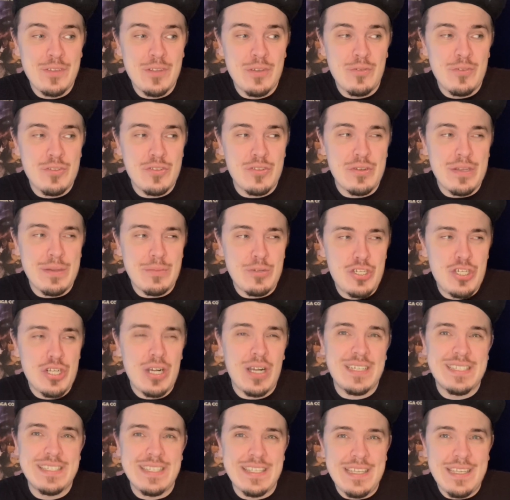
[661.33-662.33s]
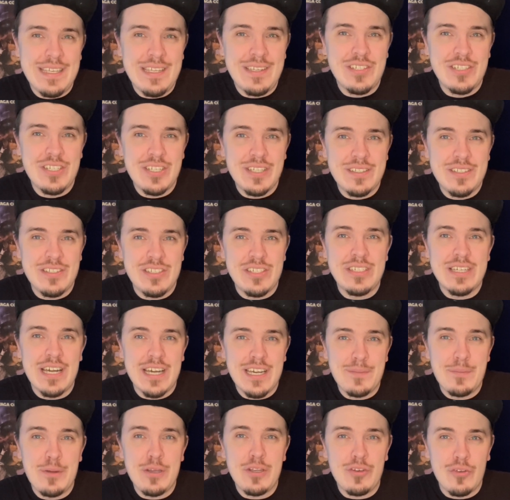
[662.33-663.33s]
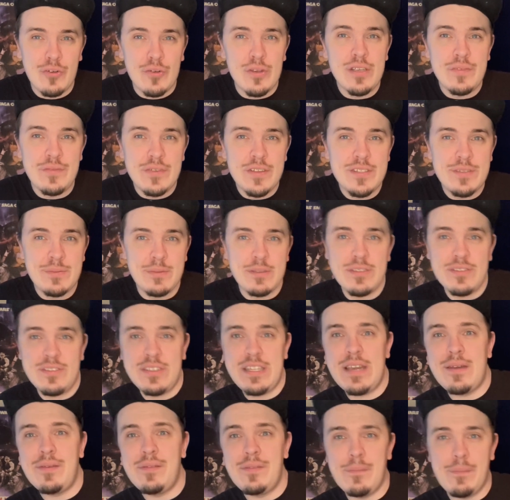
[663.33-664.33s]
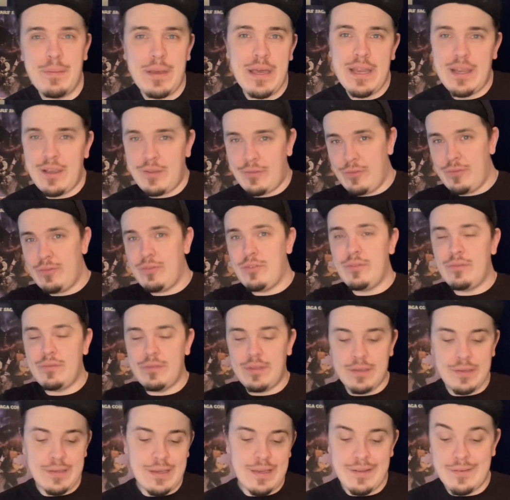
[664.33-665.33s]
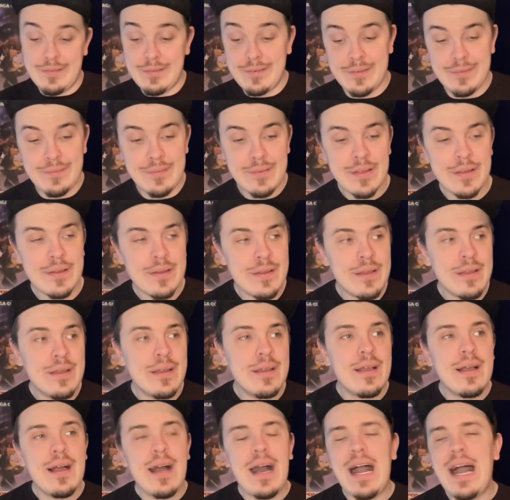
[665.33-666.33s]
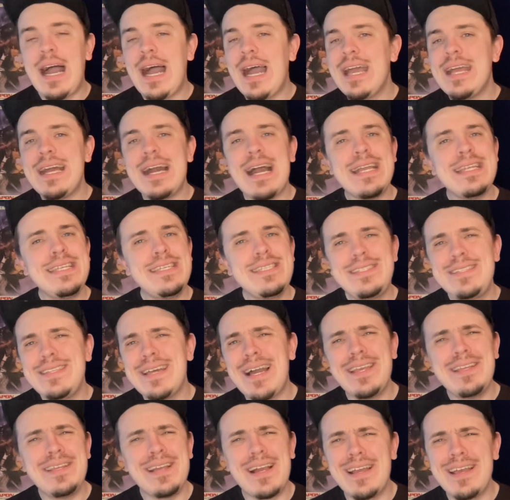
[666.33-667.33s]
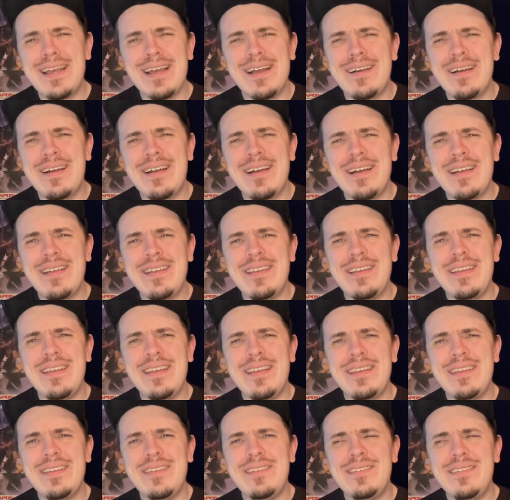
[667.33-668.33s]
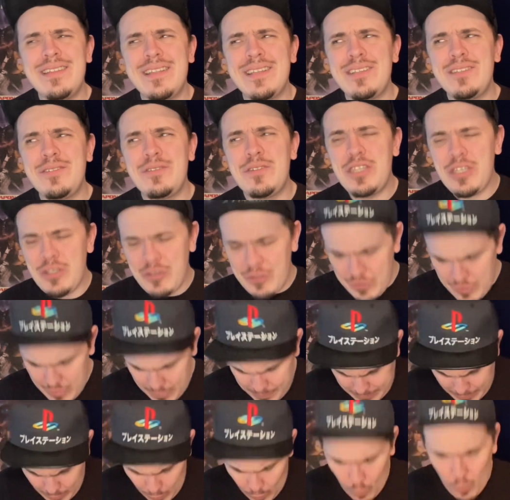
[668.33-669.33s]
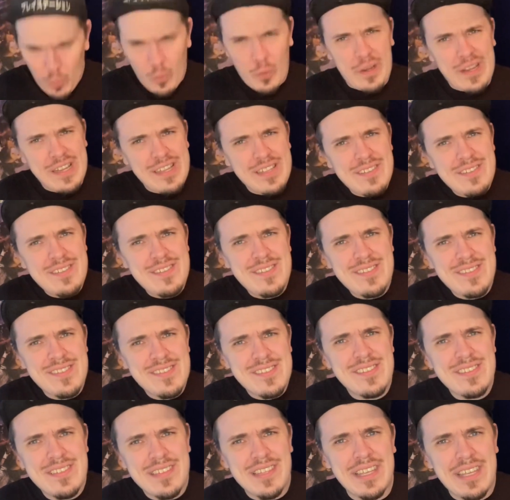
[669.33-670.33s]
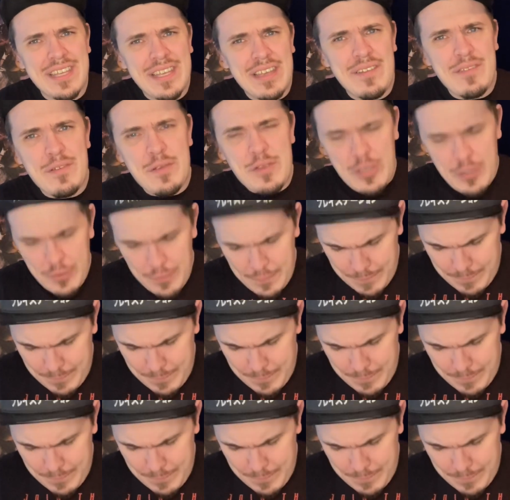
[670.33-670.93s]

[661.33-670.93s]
what's her name, Shakti, she died by Grievous getting stabbed in the back, like, I don't know. Like, do you know how many organs, like, a